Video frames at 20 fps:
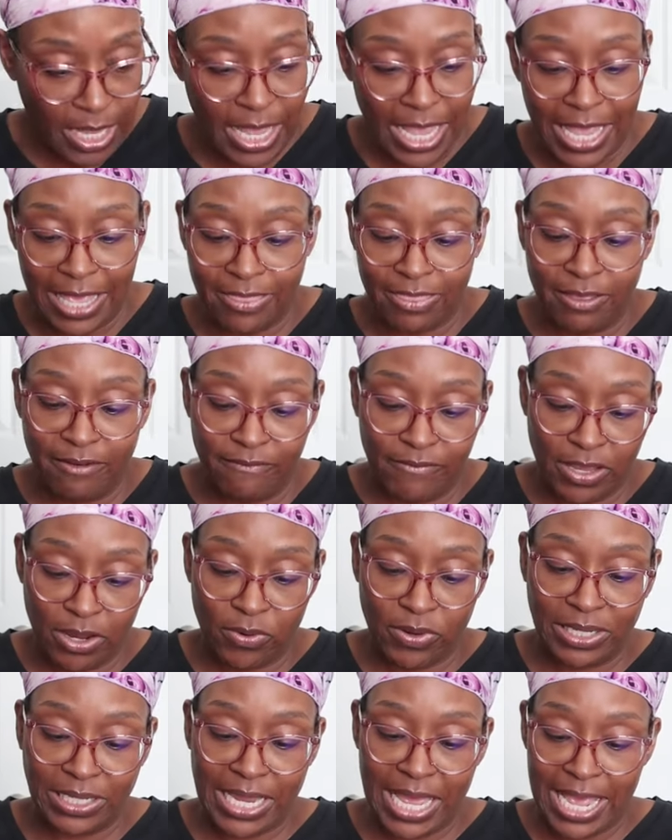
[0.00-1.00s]
And the
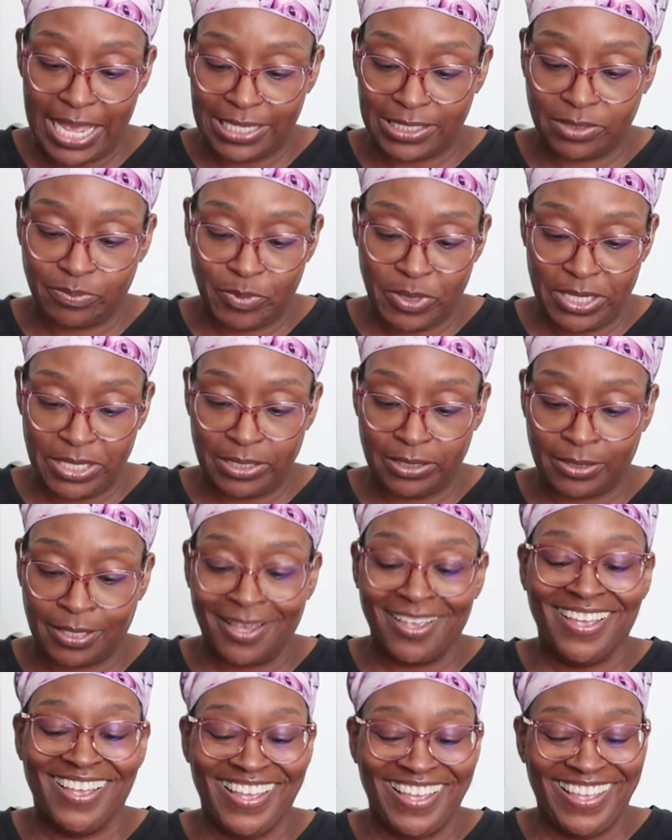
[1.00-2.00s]
very last piece,
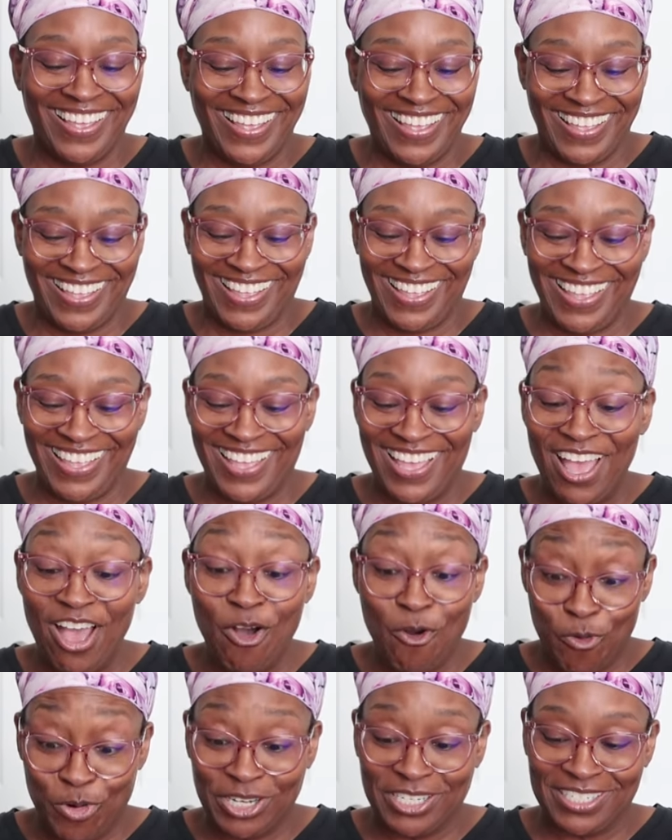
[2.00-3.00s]

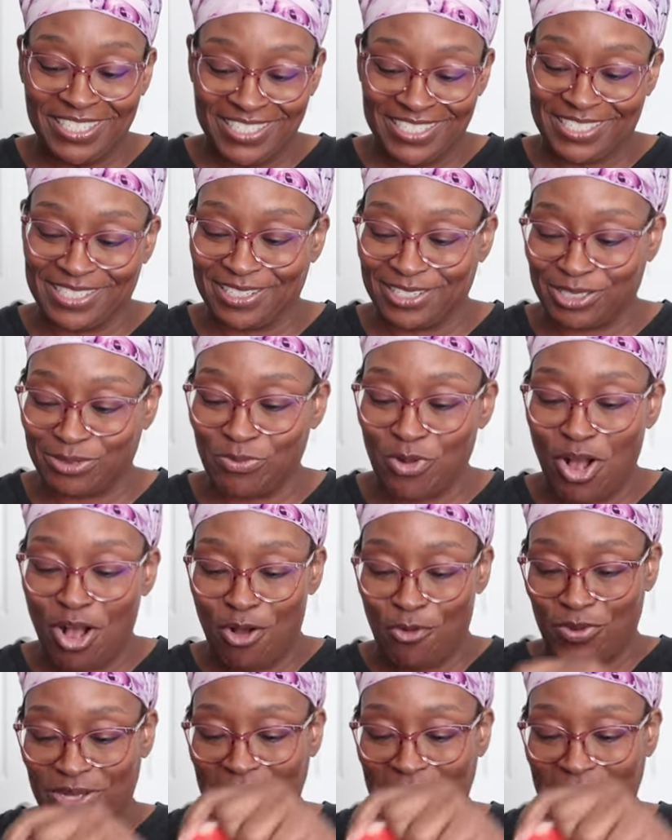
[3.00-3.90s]
which is a small